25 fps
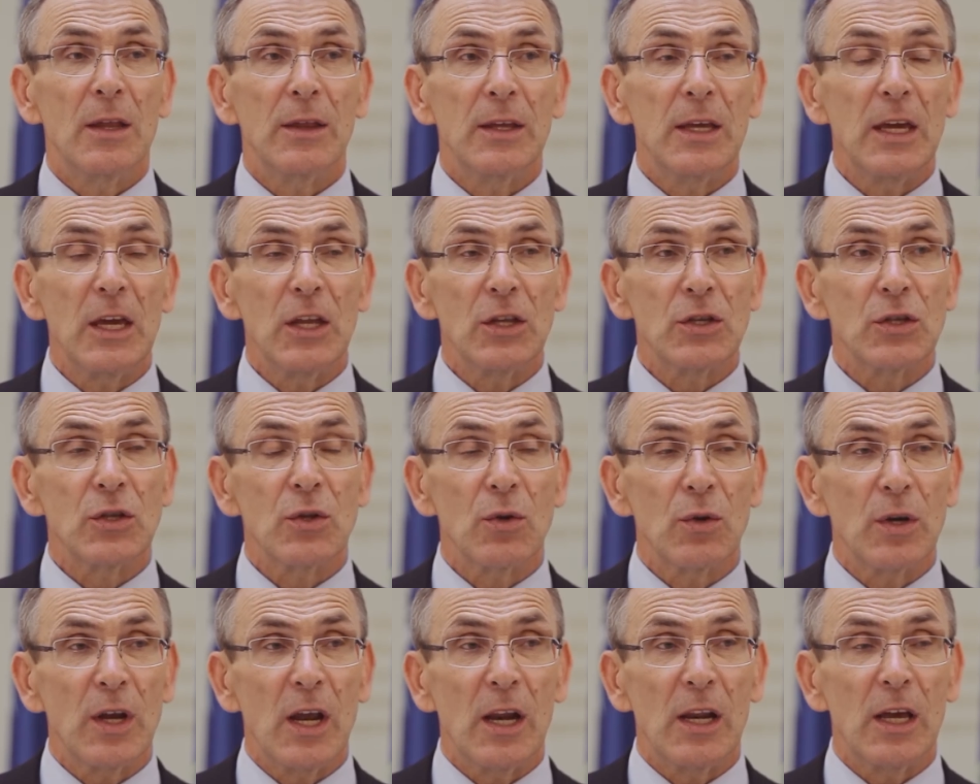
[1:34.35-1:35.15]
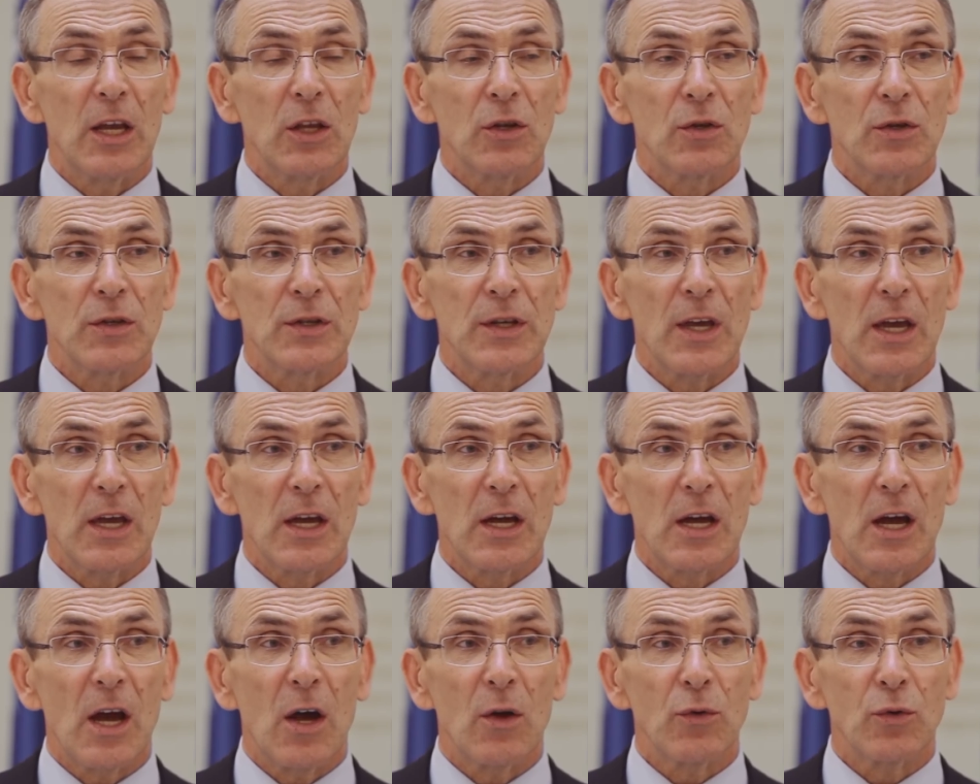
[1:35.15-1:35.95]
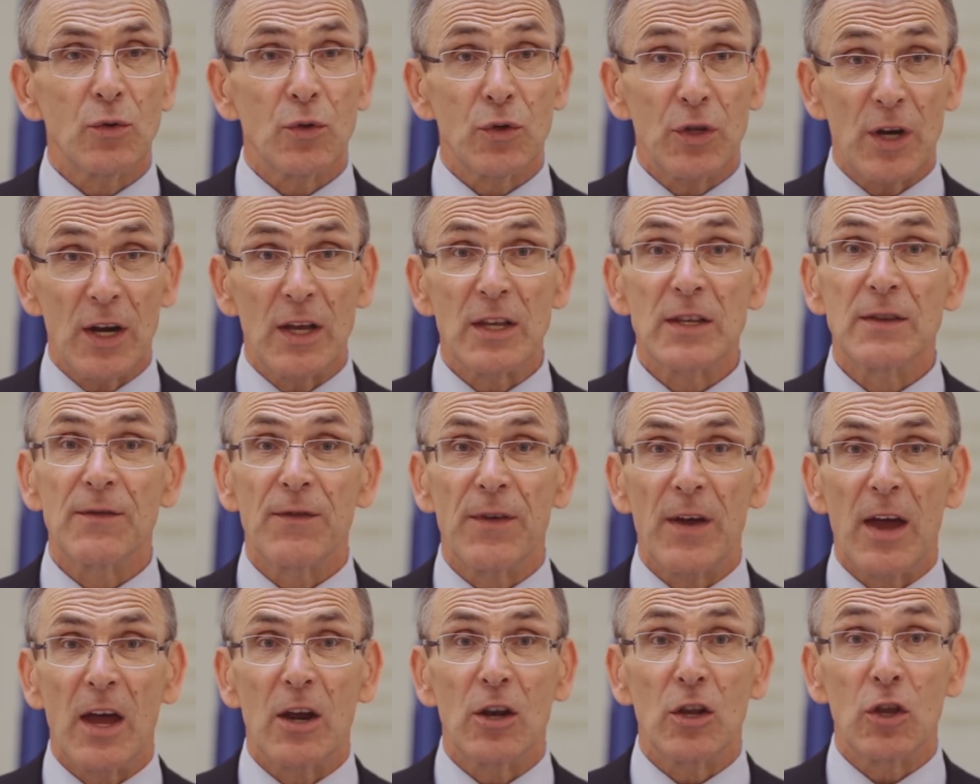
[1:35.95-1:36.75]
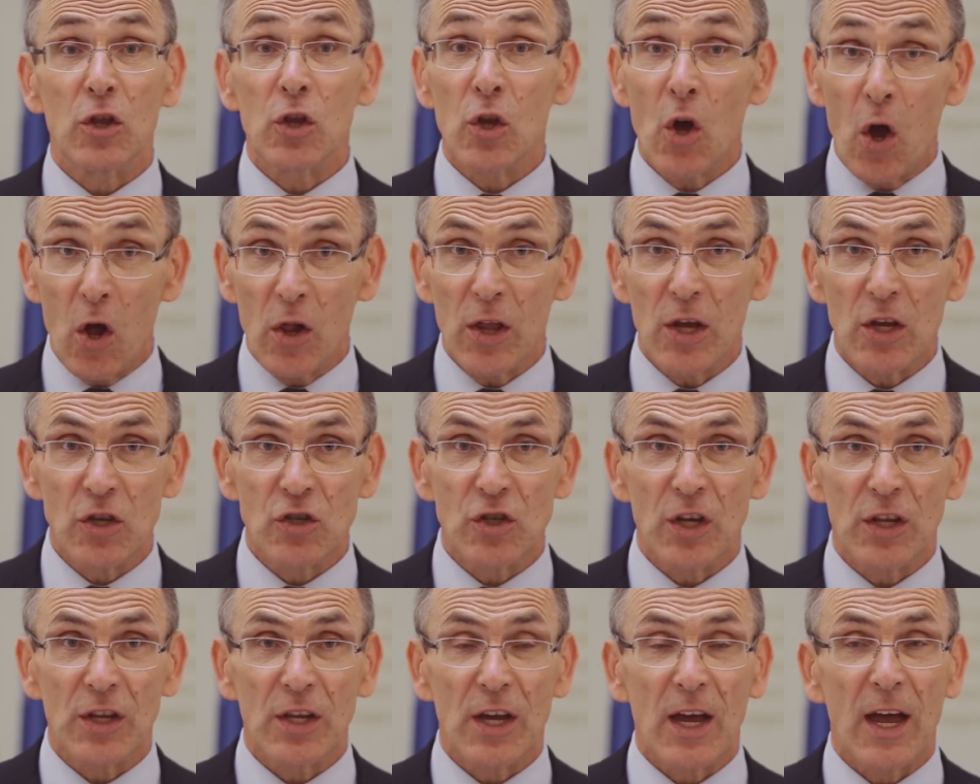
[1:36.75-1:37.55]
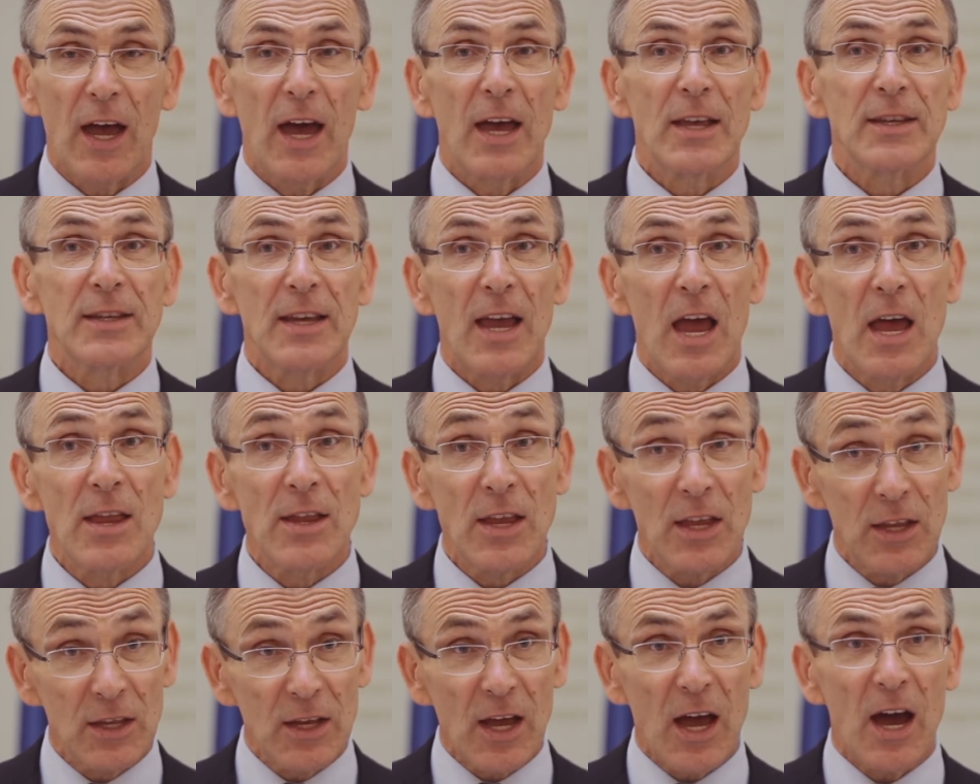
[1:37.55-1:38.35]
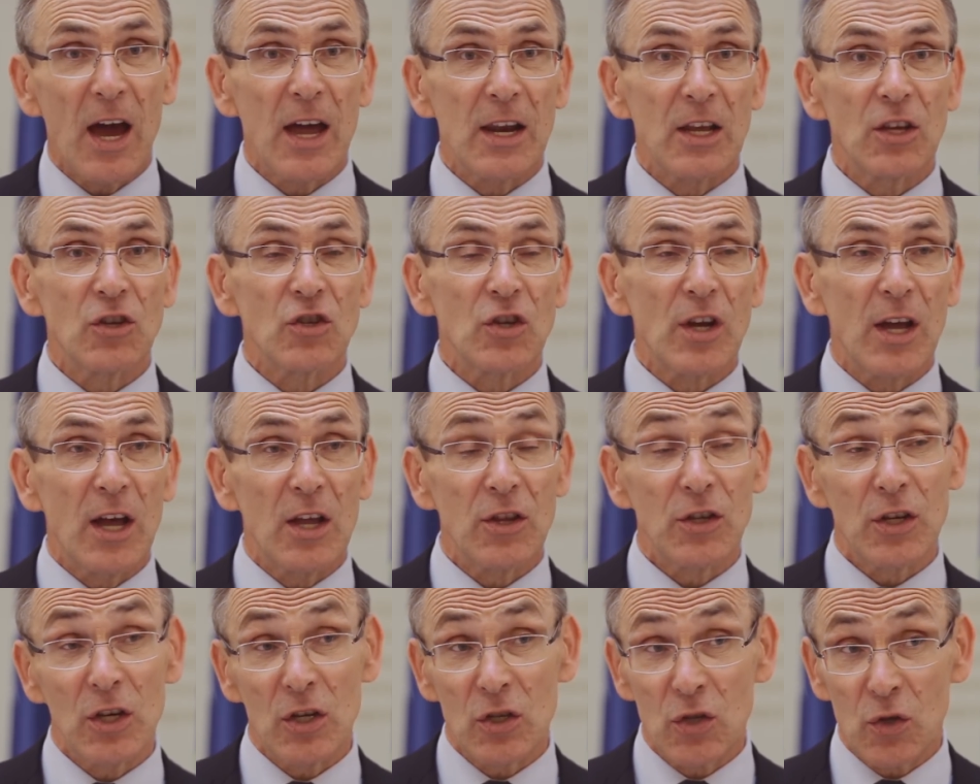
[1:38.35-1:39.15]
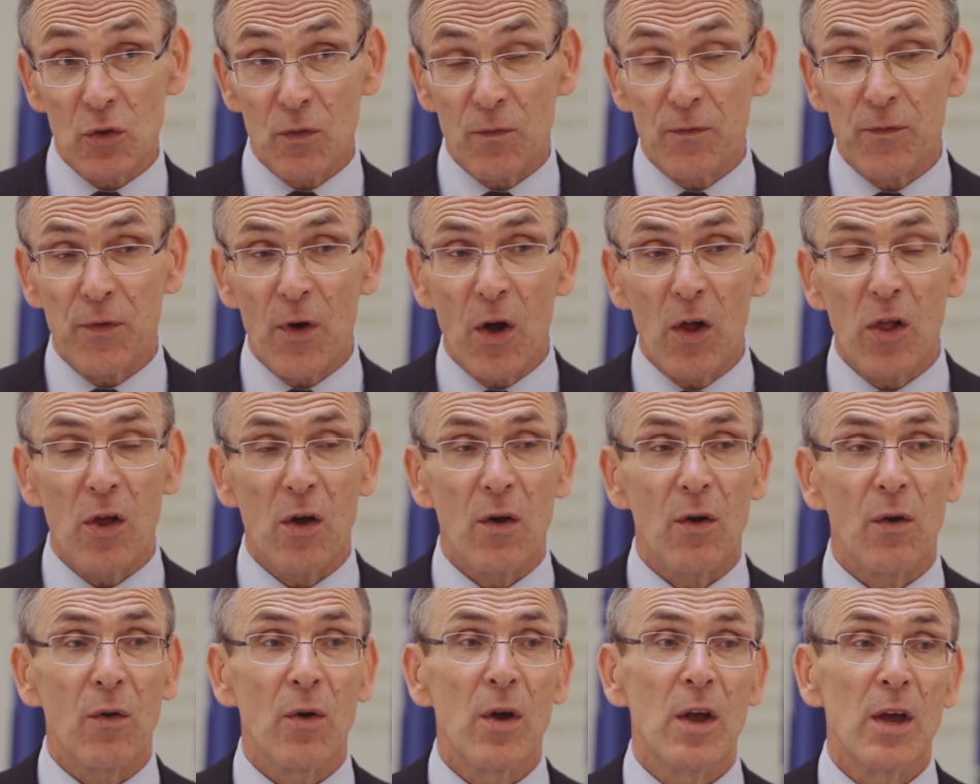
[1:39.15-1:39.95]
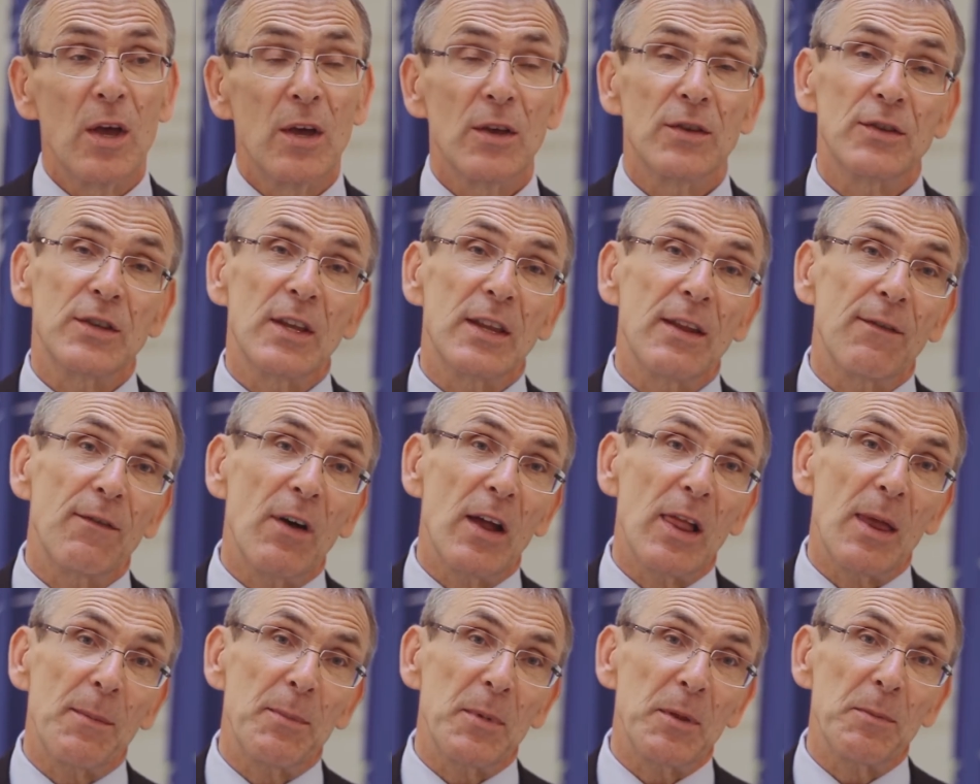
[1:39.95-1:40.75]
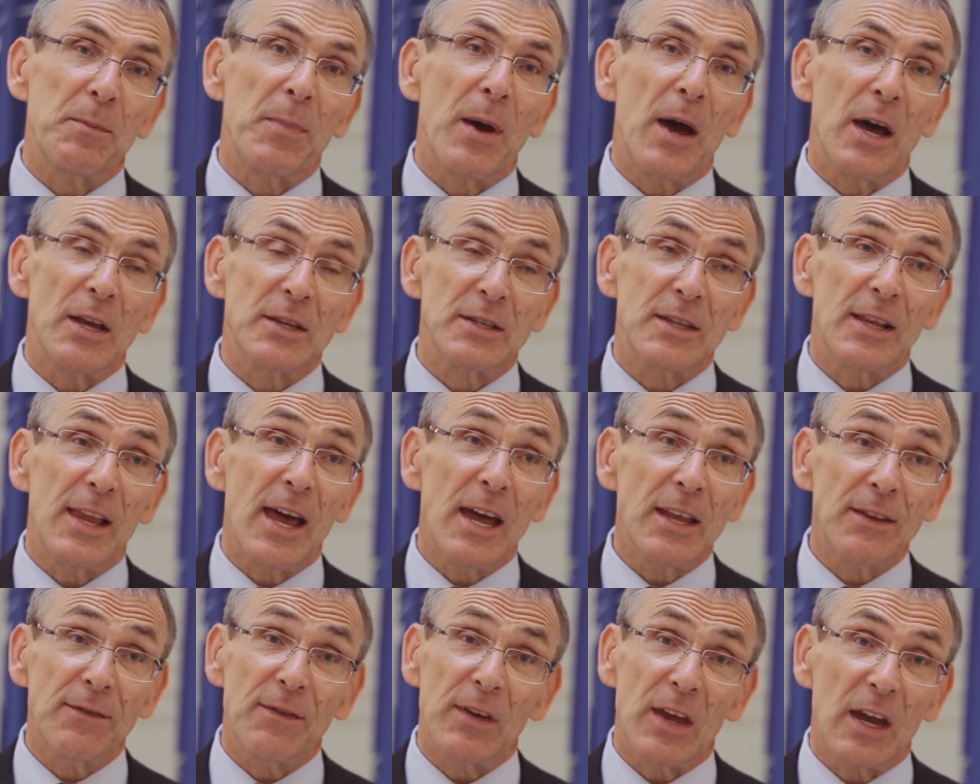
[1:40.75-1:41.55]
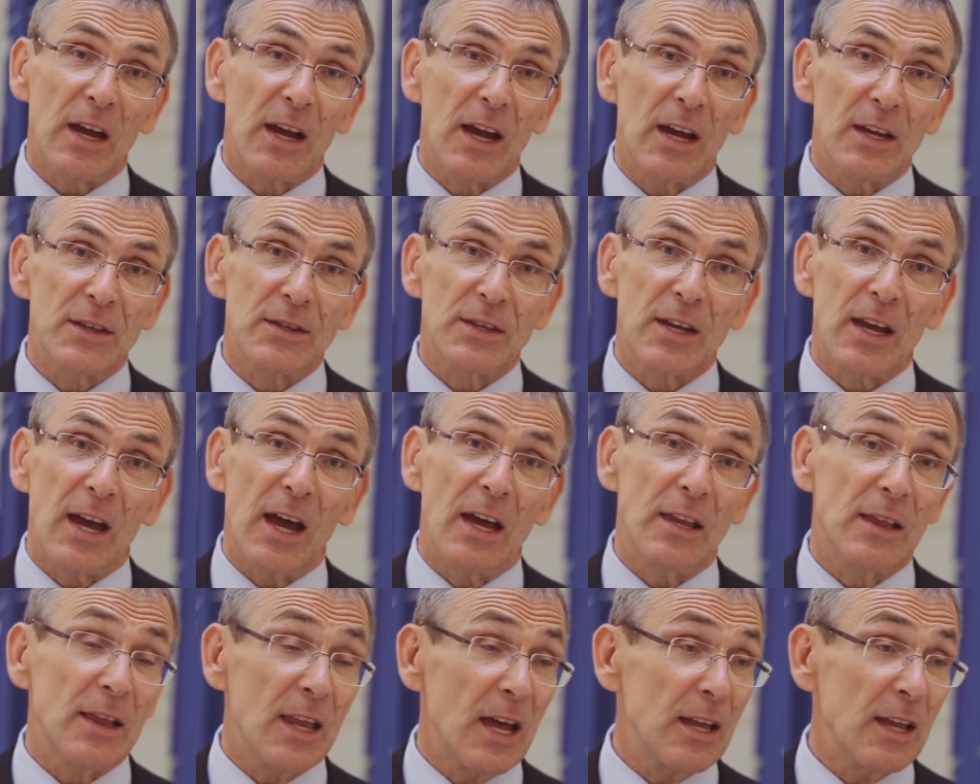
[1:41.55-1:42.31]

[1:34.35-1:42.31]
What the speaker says: needs to really to think how to transfer knowledge it has and encourage countries to follow the development path Latvia has had.